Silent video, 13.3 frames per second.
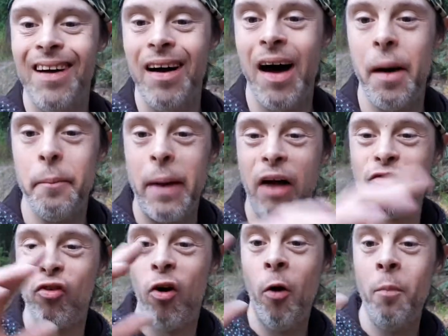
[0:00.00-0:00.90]
A
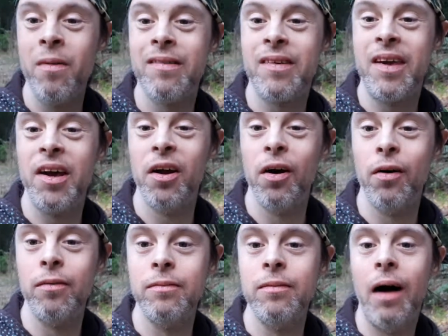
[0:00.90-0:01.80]
magical
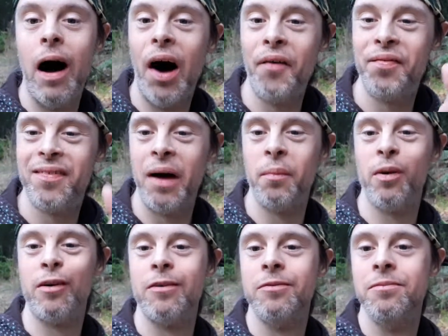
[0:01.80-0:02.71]
mosquito of summer.